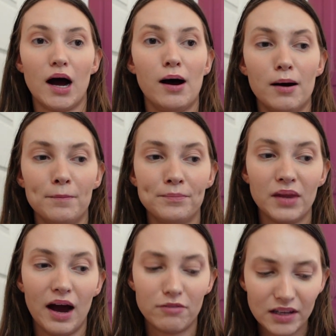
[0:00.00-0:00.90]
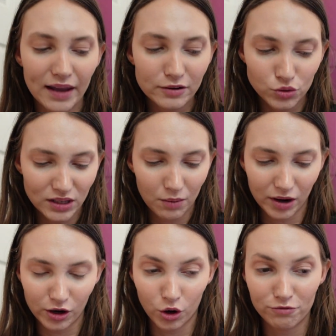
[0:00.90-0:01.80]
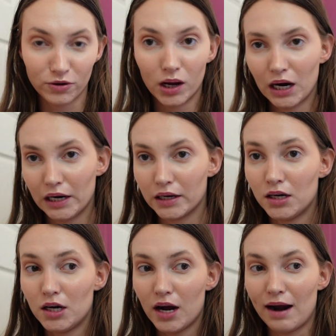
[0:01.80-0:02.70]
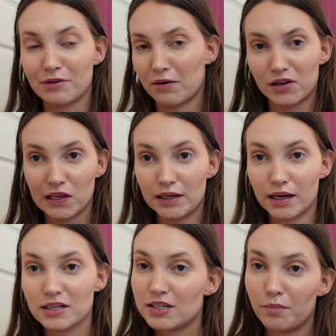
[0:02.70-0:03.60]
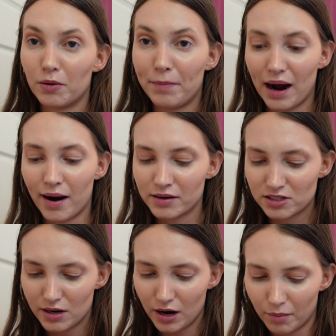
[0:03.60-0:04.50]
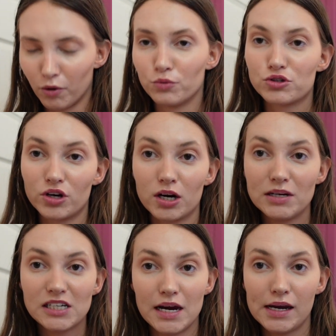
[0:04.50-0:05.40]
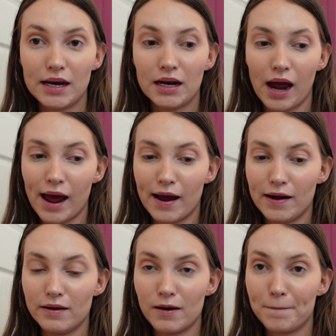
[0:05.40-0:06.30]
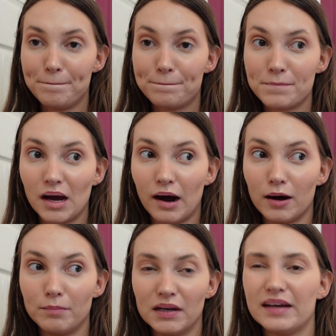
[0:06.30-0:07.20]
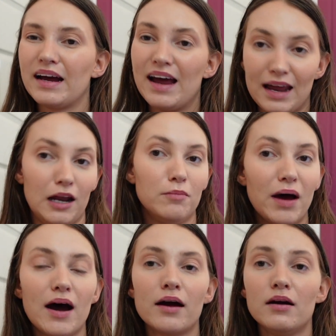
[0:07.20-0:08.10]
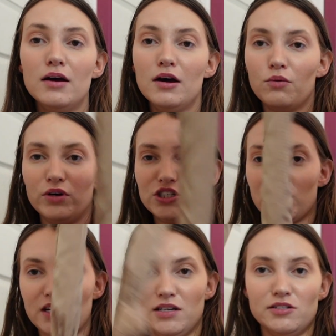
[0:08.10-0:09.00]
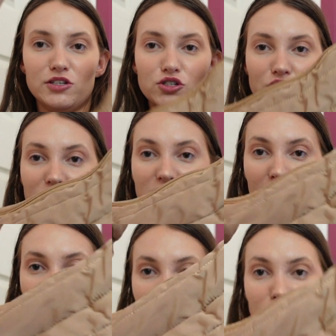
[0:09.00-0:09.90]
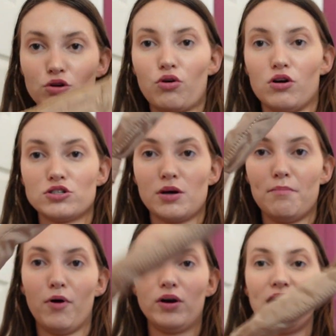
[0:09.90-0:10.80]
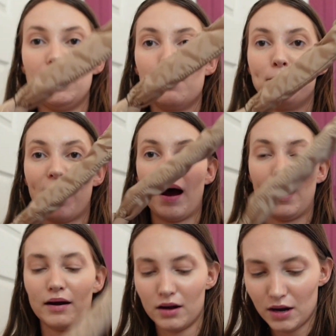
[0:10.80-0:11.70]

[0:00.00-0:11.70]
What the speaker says: I really like doing that when I go flying, having everything in like separate bags. I'm also gonna be taking a like a handbag, which is just this crossbody bag.